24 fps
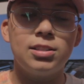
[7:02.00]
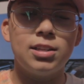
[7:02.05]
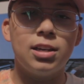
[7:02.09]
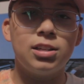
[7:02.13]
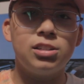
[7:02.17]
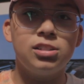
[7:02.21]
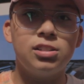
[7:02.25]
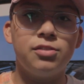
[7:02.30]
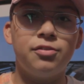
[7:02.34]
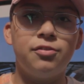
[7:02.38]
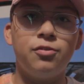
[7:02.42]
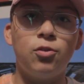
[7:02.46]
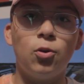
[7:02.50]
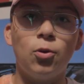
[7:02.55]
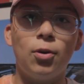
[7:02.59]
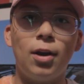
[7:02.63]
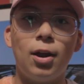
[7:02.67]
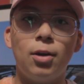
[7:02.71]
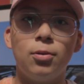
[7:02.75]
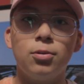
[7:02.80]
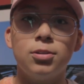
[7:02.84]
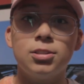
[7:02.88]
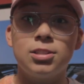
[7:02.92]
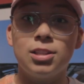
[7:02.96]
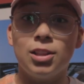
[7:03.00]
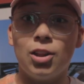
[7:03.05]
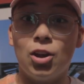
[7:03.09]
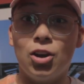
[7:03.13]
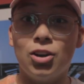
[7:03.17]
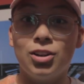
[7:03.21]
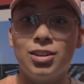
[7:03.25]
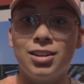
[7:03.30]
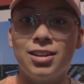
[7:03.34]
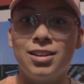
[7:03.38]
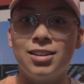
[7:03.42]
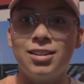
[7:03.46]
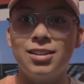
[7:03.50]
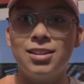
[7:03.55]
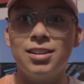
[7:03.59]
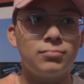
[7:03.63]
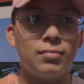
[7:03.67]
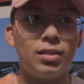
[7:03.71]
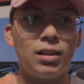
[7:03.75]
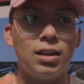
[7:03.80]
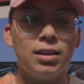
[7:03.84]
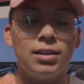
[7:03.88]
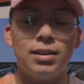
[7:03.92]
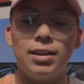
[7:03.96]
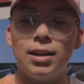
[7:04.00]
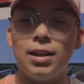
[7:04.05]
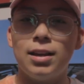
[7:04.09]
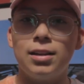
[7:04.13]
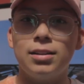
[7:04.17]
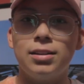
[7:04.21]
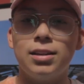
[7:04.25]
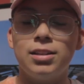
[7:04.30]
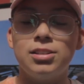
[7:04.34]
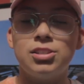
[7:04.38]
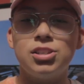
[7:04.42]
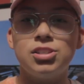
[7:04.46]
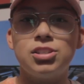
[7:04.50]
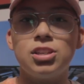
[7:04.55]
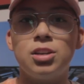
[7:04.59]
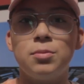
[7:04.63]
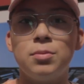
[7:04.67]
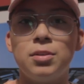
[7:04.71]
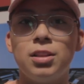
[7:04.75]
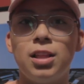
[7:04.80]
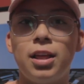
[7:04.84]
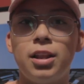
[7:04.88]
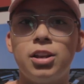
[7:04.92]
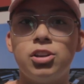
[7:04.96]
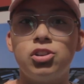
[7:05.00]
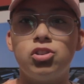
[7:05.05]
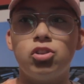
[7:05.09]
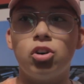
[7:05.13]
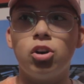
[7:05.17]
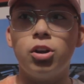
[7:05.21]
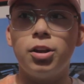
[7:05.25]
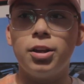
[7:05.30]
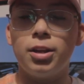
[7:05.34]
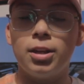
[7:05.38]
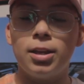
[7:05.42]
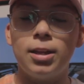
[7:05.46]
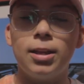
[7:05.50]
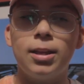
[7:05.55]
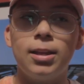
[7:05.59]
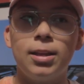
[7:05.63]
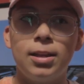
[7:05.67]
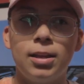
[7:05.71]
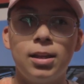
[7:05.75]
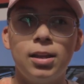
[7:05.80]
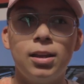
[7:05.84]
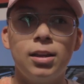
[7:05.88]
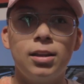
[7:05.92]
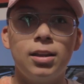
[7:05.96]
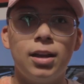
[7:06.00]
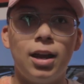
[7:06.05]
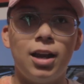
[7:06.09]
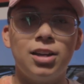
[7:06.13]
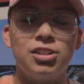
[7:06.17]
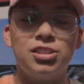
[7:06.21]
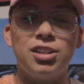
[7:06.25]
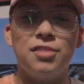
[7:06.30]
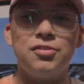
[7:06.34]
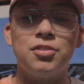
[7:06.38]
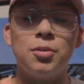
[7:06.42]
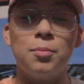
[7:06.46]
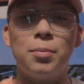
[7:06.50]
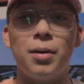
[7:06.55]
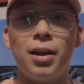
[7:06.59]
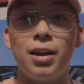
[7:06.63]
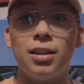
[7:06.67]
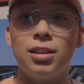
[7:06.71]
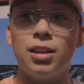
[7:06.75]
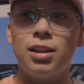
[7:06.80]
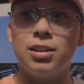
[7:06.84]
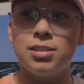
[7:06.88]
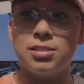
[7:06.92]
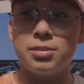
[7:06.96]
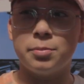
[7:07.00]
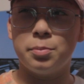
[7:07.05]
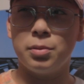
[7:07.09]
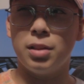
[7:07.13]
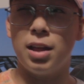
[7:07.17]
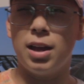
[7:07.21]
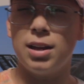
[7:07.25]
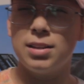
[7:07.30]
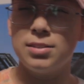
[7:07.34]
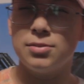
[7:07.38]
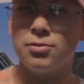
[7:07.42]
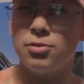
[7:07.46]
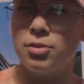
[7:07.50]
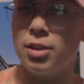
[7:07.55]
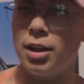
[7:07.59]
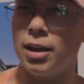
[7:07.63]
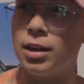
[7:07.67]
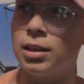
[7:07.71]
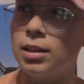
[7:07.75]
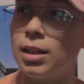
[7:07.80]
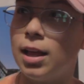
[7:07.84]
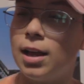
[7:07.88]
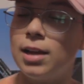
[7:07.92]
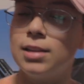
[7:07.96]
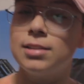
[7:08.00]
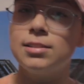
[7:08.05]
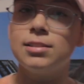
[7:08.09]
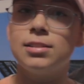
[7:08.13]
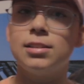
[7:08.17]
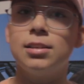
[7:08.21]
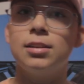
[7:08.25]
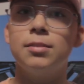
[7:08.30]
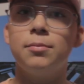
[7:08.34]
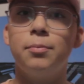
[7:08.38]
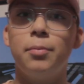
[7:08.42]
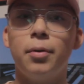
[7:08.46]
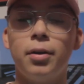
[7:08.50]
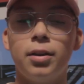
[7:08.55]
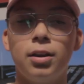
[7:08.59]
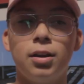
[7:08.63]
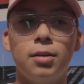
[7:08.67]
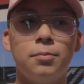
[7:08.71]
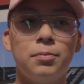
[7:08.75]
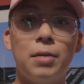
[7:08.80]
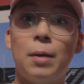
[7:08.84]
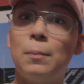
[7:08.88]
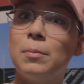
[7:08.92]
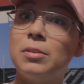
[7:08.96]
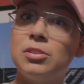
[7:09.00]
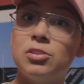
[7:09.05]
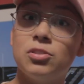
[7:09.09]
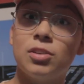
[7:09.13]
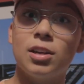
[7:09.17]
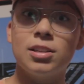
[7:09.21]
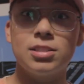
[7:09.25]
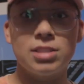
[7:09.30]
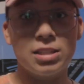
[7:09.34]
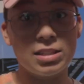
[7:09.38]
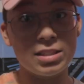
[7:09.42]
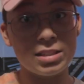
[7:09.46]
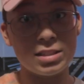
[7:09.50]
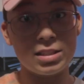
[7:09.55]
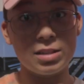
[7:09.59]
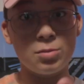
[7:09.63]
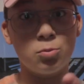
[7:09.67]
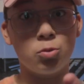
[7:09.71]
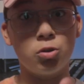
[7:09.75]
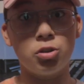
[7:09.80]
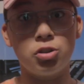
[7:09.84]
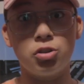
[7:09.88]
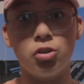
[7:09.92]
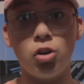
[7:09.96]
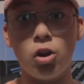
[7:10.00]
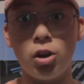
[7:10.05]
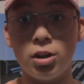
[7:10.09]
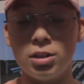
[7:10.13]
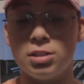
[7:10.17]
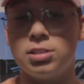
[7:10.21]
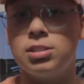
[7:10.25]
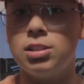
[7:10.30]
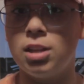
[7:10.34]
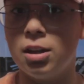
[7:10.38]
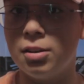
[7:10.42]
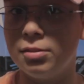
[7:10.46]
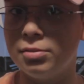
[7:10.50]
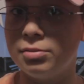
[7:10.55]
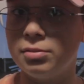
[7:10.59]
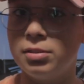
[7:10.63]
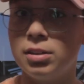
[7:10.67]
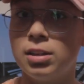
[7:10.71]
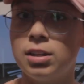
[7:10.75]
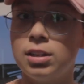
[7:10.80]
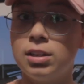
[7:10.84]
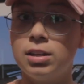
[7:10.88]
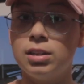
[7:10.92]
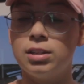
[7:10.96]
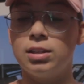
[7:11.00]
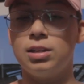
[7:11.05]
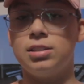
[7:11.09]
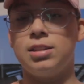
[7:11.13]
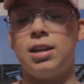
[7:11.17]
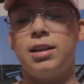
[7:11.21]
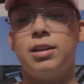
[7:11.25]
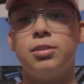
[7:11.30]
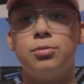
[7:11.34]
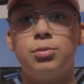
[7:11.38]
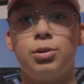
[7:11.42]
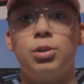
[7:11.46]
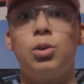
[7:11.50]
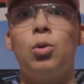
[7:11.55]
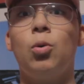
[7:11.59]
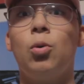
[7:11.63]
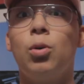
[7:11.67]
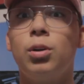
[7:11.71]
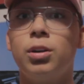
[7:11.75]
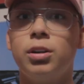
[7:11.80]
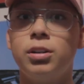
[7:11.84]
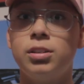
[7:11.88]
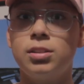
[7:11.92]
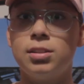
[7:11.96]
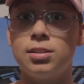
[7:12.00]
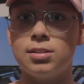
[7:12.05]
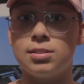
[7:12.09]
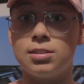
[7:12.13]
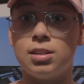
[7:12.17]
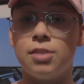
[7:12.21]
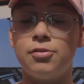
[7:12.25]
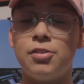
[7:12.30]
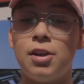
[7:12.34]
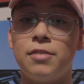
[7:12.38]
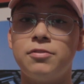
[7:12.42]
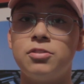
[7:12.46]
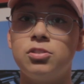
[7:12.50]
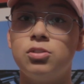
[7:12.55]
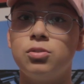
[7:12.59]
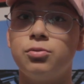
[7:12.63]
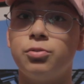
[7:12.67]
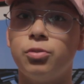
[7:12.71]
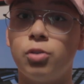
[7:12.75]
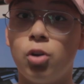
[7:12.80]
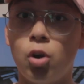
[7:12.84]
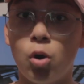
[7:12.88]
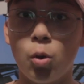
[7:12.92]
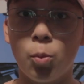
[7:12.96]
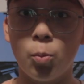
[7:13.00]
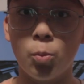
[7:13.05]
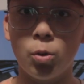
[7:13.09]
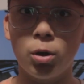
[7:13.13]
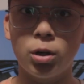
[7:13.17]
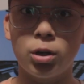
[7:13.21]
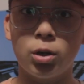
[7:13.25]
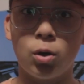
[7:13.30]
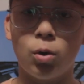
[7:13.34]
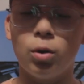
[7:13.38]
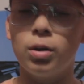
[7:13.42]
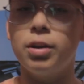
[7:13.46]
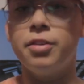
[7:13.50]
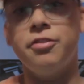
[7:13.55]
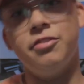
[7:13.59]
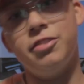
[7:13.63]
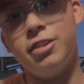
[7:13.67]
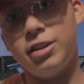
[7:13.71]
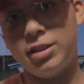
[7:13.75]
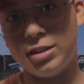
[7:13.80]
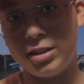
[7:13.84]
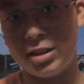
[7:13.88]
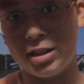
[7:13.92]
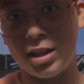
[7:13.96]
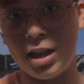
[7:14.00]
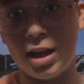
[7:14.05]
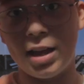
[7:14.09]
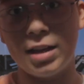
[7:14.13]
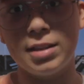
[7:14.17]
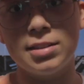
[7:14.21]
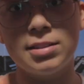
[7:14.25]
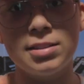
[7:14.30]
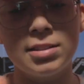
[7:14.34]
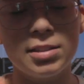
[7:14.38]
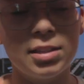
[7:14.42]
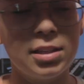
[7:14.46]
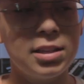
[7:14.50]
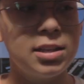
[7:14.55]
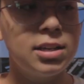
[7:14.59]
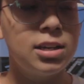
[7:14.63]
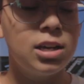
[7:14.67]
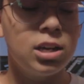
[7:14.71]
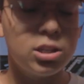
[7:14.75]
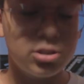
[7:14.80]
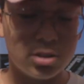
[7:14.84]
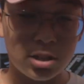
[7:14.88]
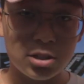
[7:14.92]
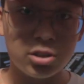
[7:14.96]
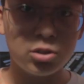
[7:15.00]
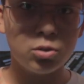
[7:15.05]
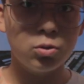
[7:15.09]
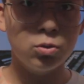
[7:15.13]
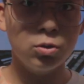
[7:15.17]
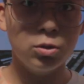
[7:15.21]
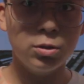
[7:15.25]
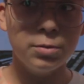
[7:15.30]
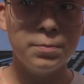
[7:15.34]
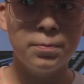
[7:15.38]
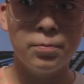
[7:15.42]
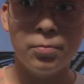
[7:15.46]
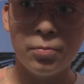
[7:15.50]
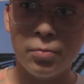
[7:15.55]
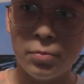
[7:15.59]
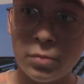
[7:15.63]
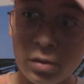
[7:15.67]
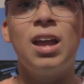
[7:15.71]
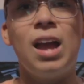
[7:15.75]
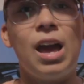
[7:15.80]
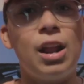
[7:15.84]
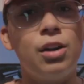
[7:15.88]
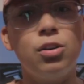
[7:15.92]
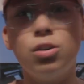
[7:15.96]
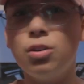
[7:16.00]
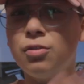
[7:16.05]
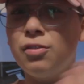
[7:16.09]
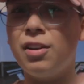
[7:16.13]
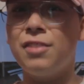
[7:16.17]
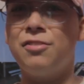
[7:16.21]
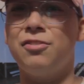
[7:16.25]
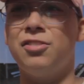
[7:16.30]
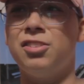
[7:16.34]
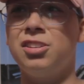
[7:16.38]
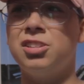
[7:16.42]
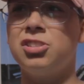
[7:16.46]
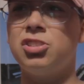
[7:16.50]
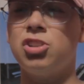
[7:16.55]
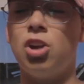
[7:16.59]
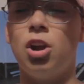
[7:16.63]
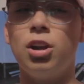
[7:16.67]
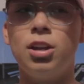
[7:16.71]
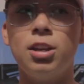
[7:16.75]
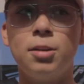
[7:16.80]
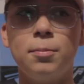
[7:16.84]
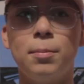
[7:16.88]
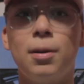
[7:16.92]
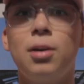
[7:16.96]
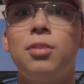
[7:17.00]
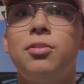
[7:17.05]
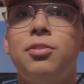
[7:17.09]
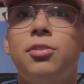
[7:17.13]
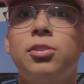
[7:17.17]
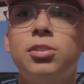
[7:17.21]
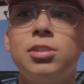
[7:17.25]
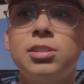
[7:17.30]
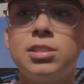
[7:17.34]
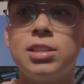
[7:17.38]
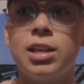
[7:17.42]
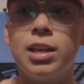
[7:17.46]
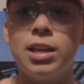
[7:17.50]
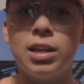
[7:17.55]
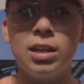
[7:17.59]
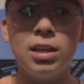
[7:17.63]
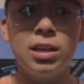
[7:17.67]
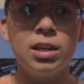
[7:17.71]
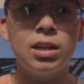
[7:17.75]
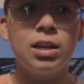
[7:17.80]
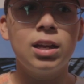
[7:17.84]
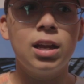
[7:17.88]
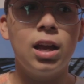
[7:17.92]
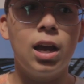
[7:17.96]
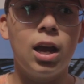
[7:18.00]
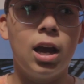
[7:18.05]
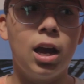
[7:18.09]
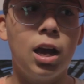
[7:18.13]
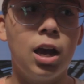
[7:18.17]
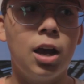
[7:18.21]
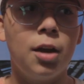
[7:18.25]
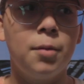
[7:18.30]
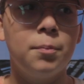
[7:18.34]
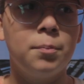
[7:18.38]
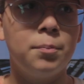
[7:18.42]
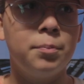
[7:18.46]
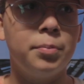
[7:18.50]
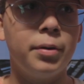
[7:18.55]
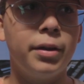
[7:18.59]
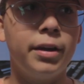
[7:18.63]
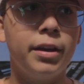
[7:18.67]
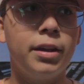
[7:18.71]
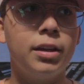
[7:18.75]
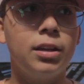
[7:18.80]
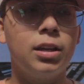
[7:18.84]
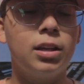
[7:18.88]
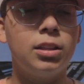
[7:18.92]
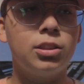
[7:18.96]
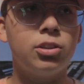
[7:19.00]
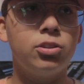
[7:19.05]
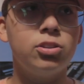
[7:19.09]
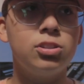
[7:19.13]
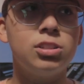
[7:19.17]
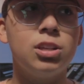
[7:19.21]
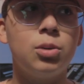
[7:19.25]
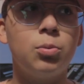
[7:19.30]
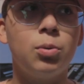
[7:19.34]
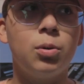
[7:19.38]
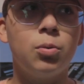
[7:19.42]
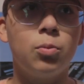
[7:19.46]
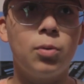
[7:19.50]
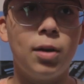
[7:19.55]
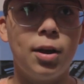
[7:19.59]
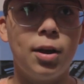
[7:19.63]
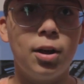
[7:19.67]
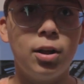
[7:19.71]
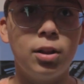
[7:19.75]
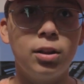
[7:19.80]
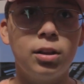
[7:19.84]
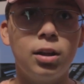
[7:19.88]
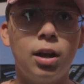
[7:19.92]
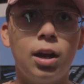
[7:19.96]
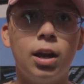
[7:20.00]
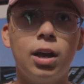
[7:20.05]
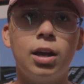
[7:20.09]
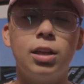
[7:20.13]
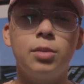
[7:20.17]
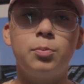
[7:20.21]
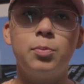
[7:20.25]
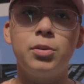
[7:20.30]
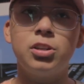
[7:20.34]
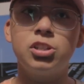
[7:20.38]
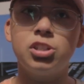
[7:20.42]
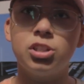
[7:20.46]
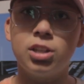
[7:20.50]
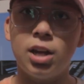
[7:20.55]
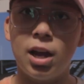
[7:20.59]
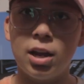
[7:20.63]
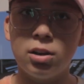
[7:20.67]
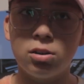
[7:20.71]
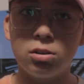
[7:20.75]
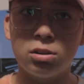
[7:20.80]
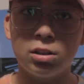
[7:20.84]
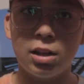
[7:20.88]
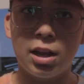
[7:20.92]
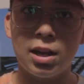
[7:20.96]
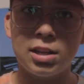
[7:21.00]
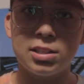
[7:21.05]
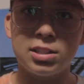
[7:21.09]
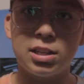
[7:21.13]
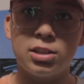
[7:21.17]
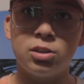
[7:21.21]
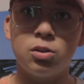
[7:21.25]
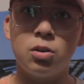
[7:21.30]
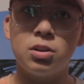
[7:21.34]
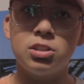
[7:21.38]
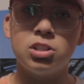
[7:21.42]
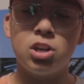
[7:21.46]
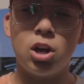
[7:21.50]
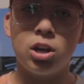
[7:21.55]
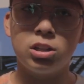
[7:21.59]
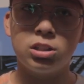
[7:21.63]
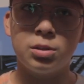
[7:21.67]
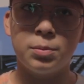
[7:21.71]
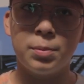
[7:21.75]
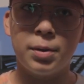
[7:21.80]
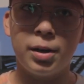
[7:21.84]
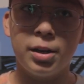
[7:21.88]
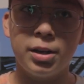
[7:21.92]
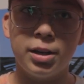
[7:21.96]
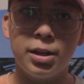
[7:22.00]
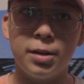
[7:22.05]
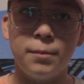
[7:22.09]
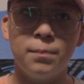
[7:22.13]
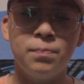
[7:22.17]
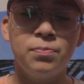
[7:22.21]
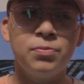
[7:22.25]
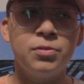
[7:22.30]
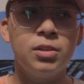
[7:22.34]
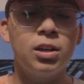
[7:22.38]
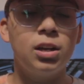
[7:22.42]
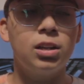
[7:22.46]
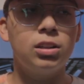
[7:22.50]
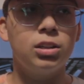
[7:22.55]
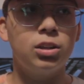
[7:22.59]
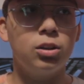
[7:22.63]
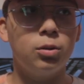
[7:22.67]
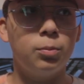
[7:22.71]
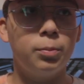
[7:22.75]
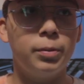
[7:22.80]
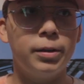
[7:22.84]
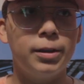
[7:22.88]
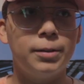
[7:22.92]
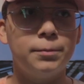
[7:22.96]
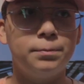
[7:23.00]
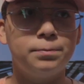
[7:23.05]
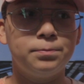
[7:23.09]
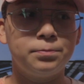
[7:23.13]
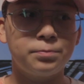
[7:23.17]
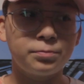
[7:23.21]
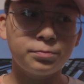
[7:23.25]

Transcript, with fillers: It's actually 4 hours long. Yeah, it's just gonna be a lot of drawing. I actually have to buy a lot of supplies for that class, but that means you guys get to see more drawing stuff because I could record the stuff I have to do for homework or even in class, so it's cool. I don't know if I finished talking about Thursday, but Thursday went well. The Big Chicago class, I know I talked about it a little bit.